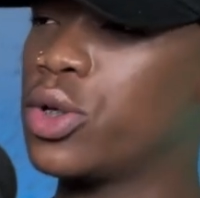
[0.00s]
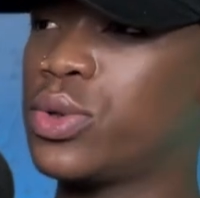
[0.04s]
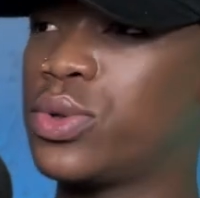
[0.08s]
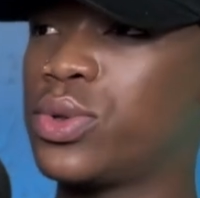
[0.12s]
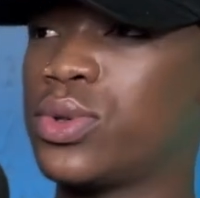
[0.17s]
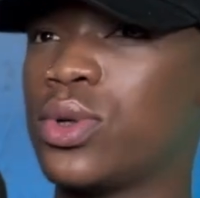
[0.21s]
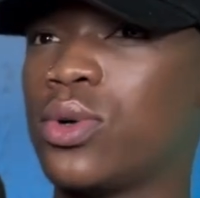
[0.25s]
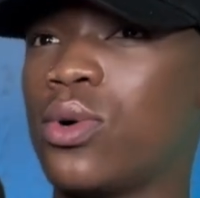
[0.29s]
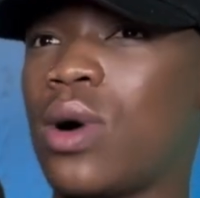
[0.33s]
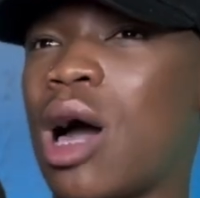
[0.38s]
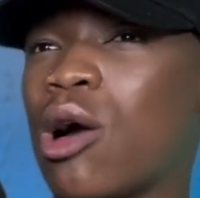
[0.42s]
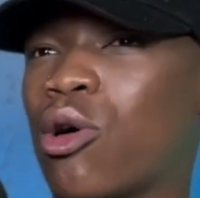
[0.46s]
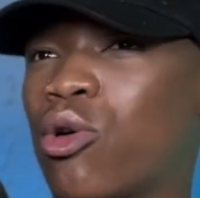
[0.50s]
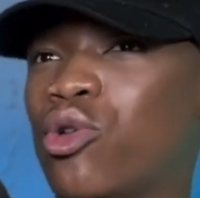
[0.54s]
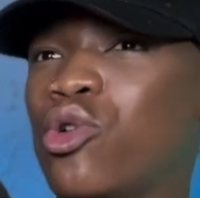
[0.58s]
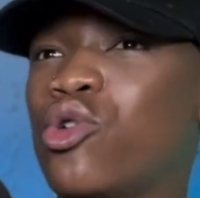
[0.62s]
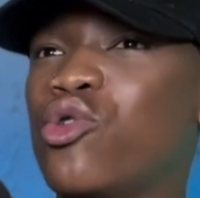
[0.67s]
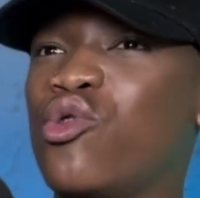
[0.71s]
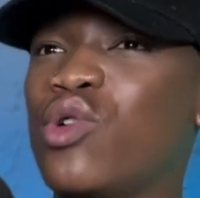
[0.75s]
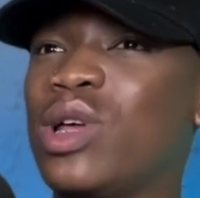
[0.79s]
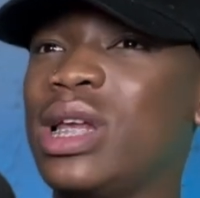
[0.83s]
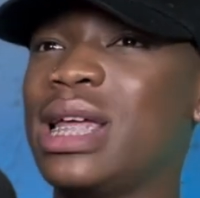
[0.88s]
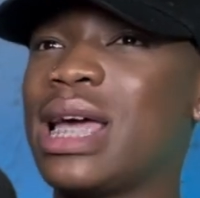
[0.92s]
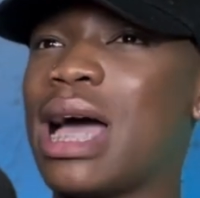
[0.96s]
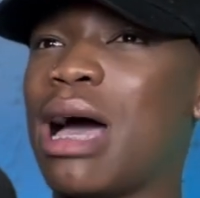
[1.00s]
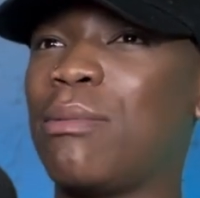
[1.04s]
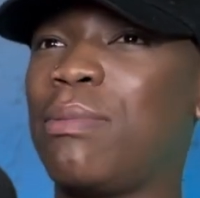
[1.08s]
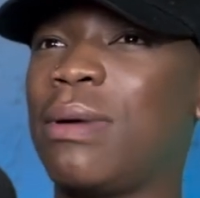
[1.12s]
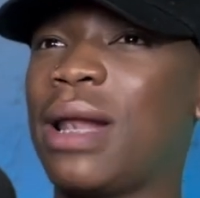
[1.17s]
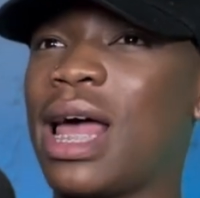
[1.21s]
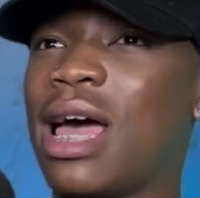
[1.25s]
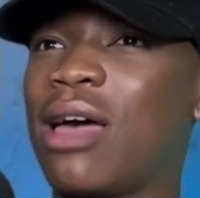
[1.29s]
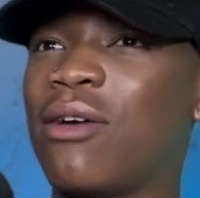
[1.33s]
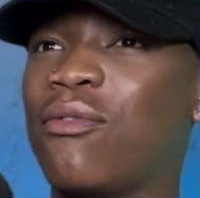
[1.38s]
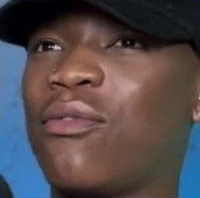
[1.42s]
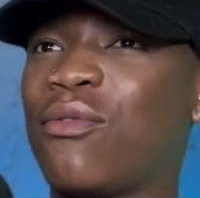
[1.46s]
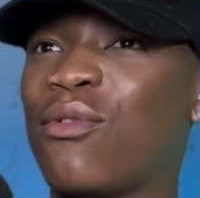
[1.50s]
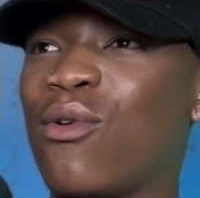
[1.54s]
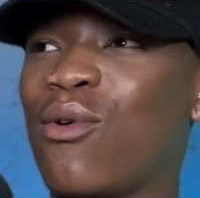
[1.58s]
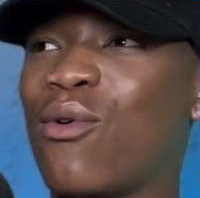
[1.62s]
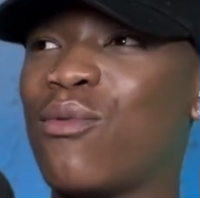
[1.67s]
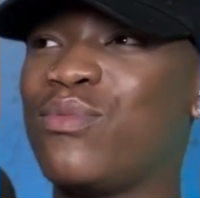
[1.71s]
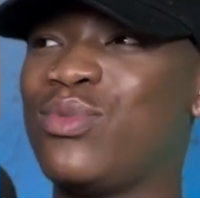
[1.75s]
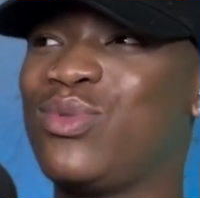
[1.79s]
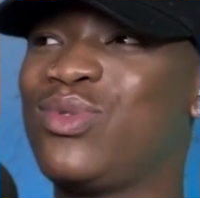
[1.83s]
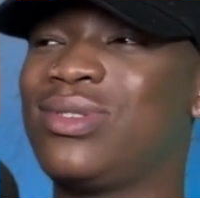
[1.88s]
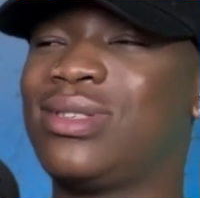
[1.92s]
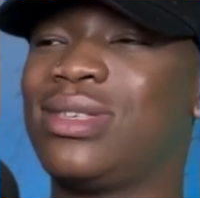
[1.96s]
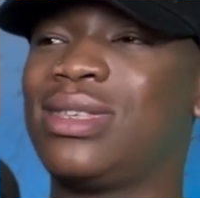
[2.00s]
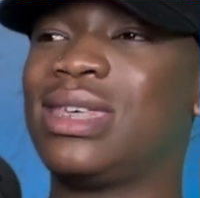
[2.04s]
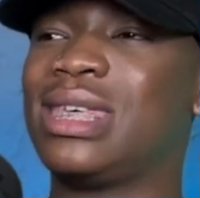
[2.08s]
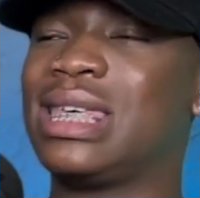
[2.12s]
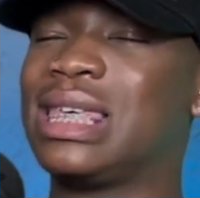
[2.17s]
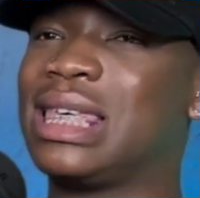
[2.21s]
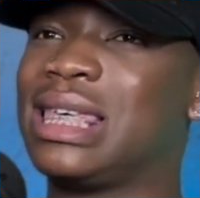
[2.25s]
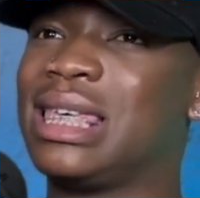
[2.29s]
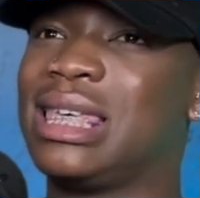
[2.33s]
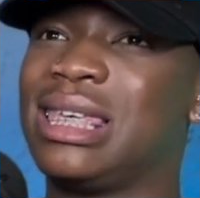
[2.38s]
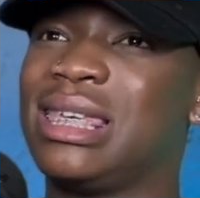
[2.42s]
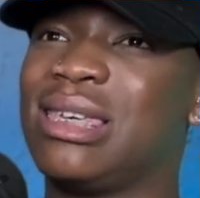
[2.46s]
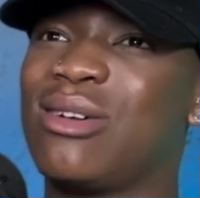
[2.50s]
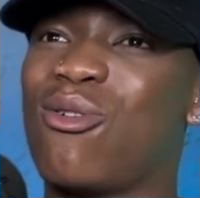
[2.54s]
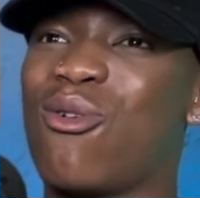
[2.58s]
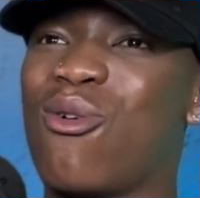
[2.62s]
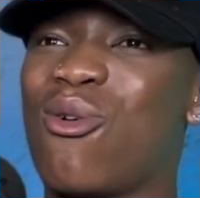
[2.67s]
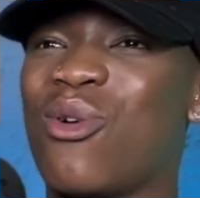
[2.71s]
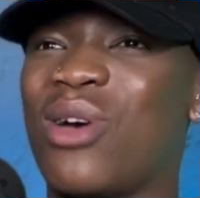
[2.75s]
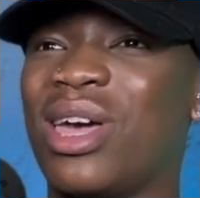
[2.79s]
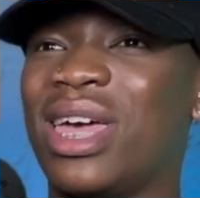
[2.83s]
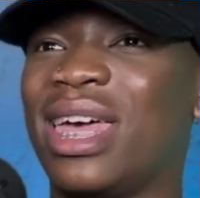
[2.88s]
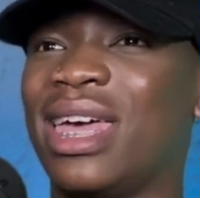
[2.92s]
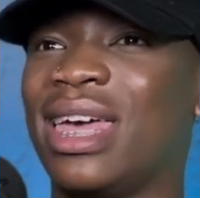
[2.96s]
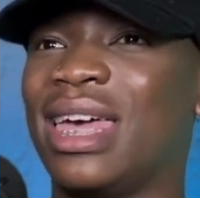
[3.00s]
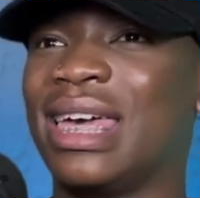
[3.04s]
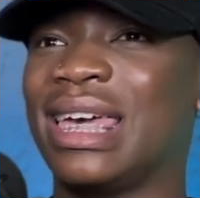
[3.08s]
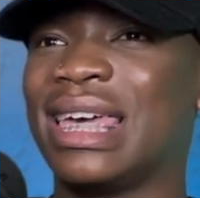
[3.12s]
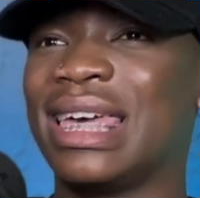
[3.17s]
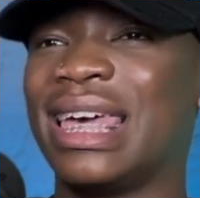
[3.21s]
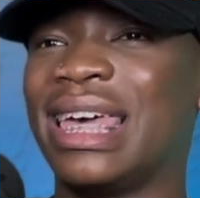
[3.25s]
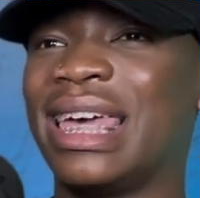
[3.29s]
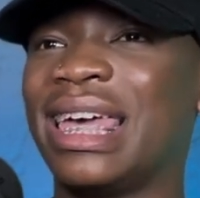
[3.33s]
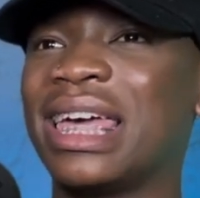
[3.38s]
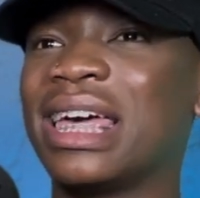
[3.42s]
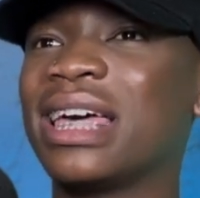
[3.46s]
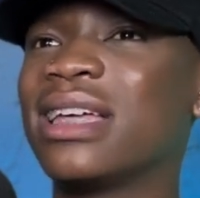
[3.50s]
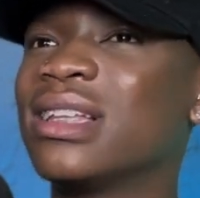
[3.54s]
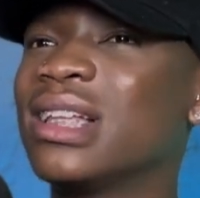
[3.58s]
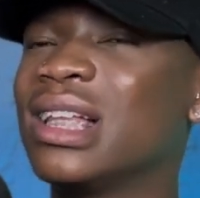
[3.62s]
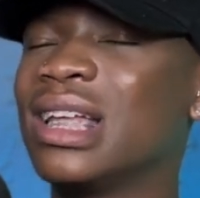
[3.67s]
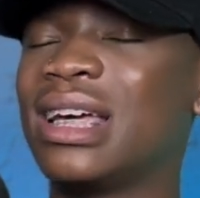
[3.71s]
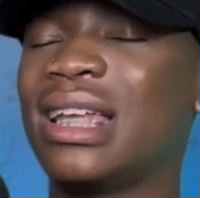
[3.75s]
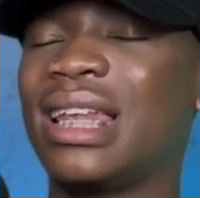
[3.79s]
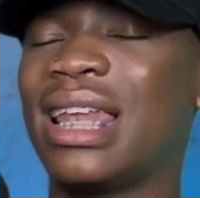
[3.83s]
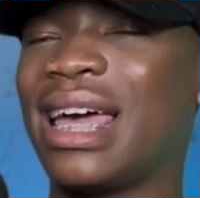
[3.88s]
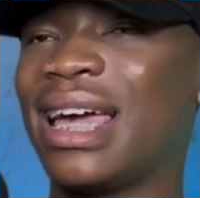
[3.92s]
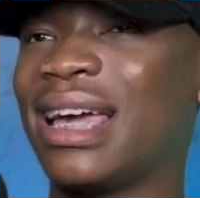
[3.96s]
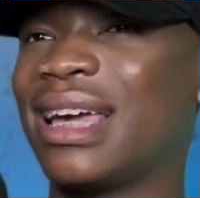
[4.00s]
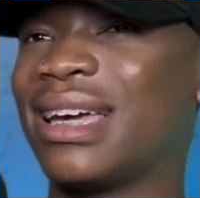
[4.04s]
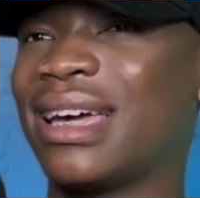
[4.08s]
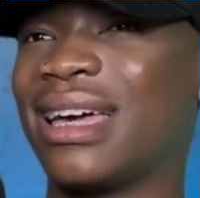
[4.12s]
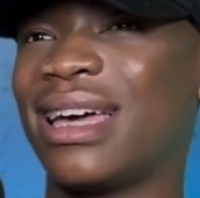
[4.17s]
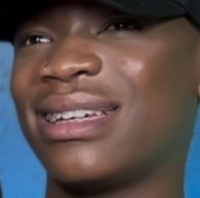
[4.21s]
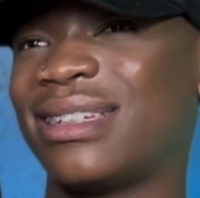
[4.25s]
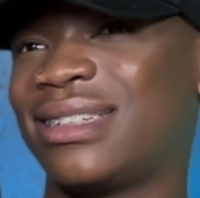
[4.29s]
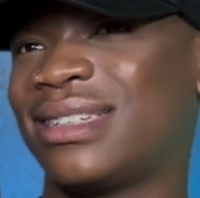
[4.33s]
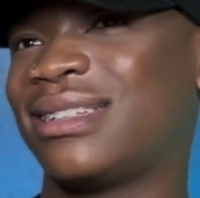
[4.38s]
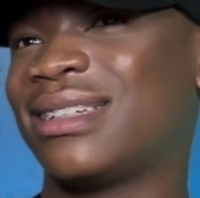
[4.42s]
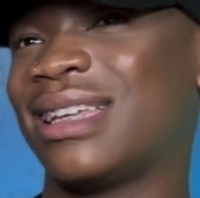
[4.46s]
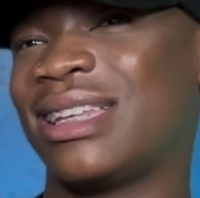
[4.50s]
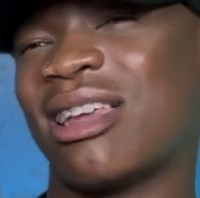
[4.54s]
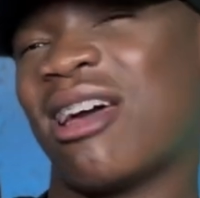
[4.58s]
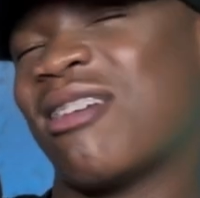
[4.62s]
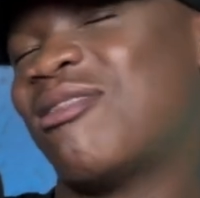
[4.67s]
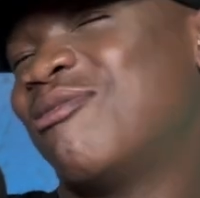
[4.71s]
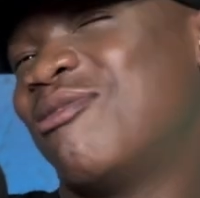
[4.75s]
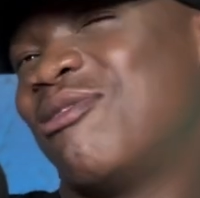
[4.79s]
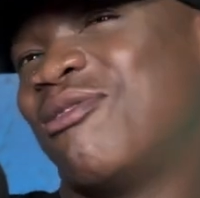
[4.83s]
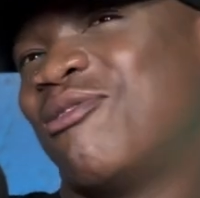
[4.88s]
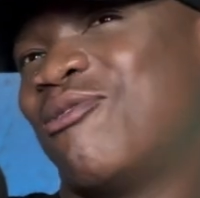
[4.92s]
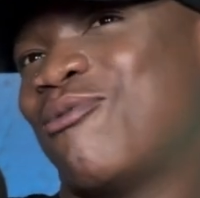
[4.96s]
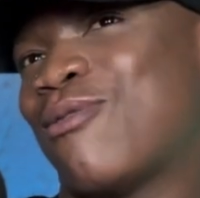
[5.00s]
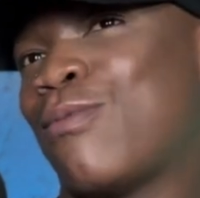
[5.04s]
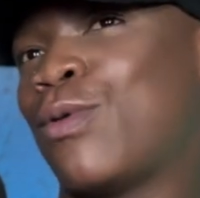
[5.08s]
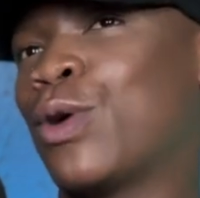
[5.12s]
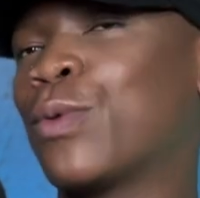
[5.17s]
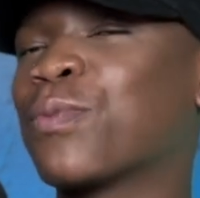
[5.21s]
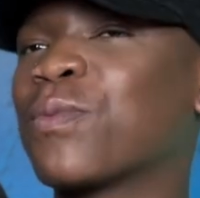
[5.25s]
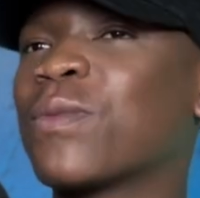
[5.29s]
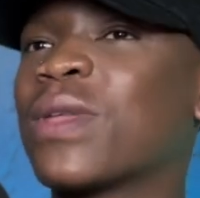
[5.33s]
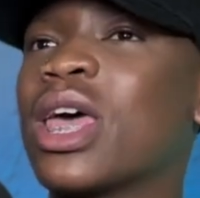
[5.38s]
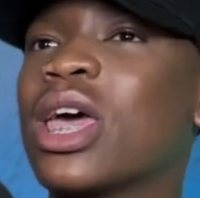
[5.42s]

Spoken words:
So I couldn't really apply for music or any, like I know.